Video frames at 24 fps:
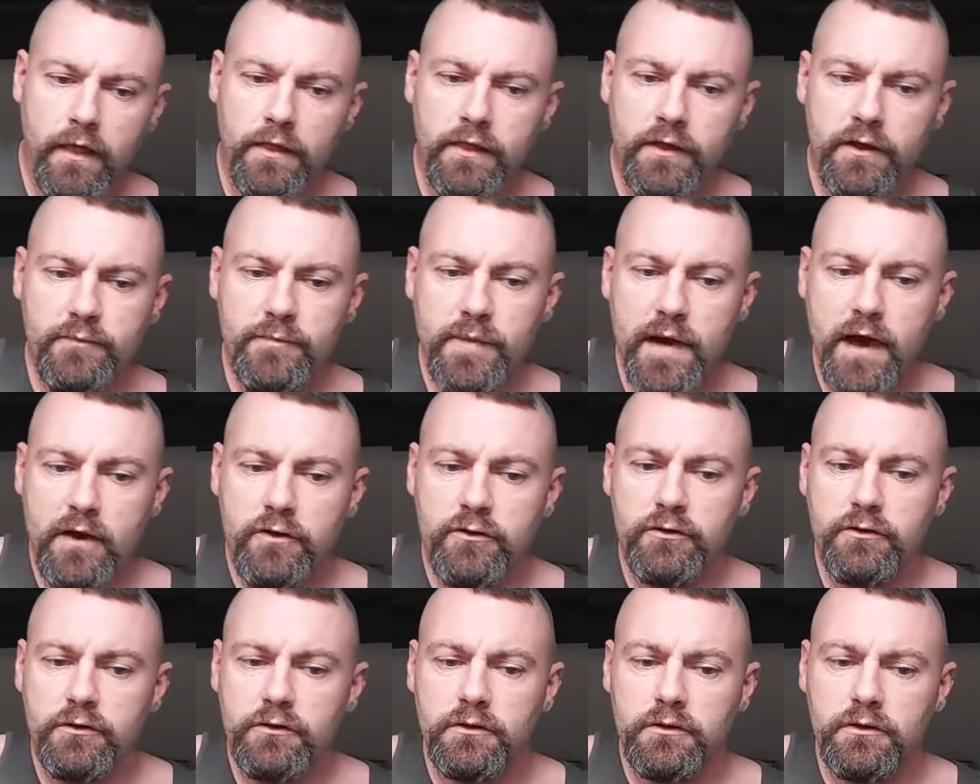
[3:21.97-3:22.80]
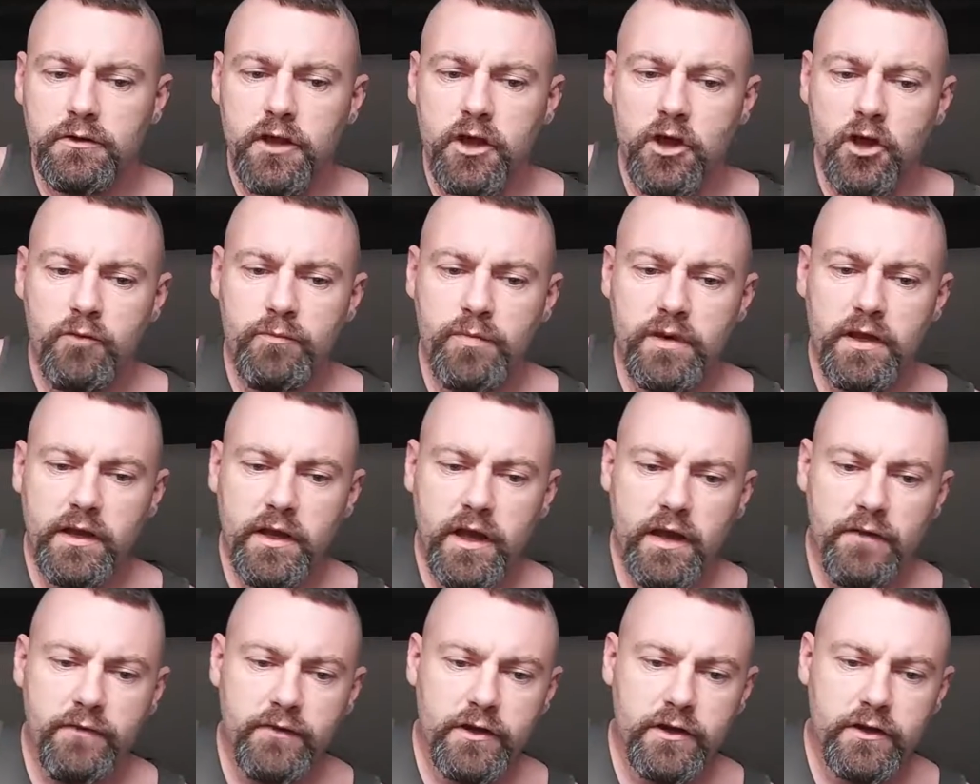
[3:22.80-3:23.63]
The barrel, now being
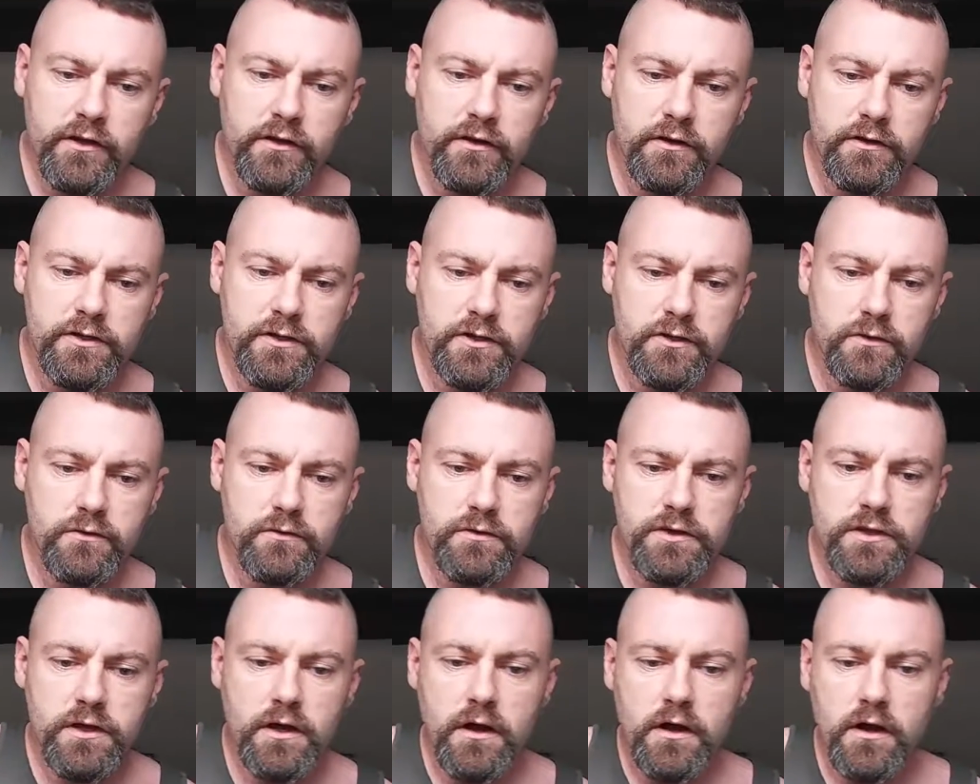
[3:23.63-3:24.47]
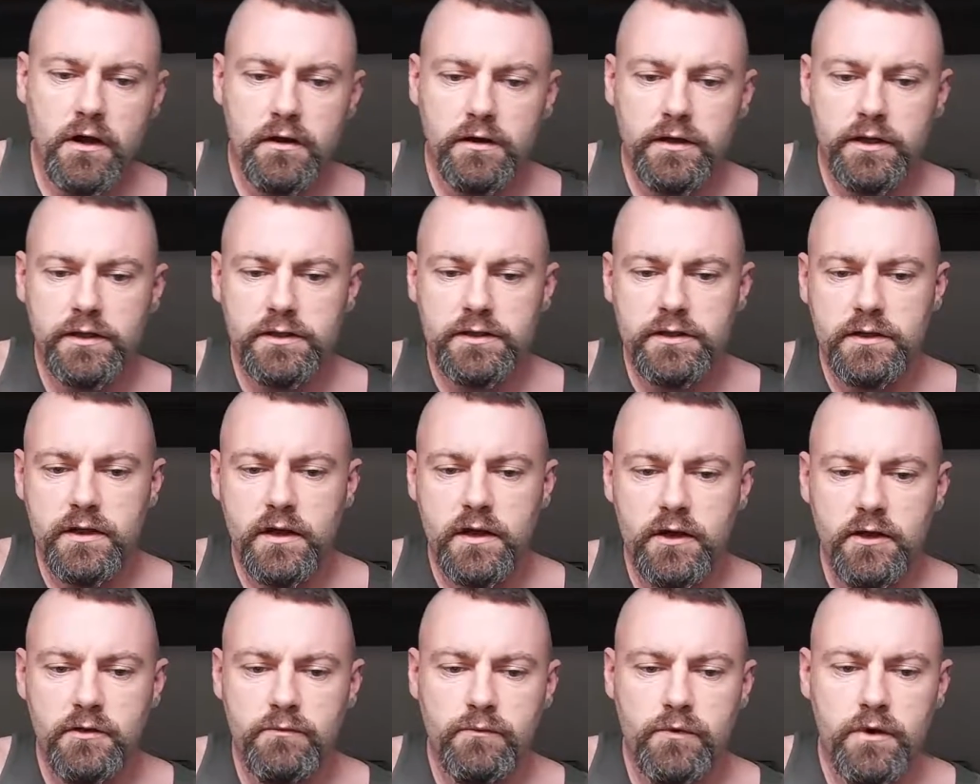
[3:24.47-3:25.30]
heavier, so started
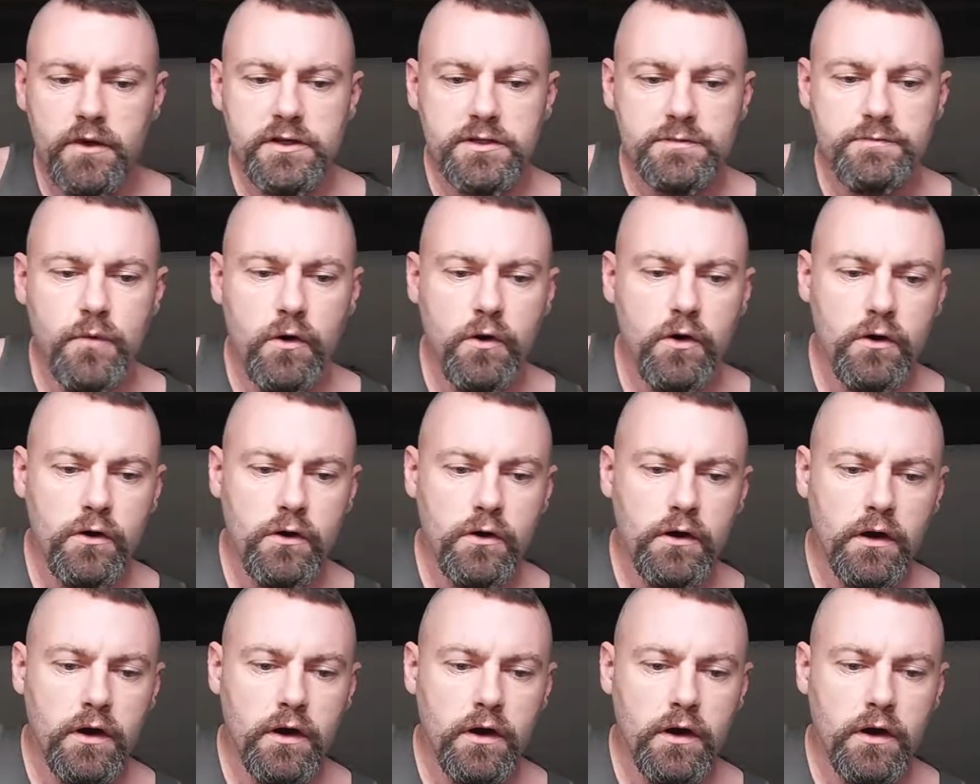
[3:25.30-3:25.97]
down once more.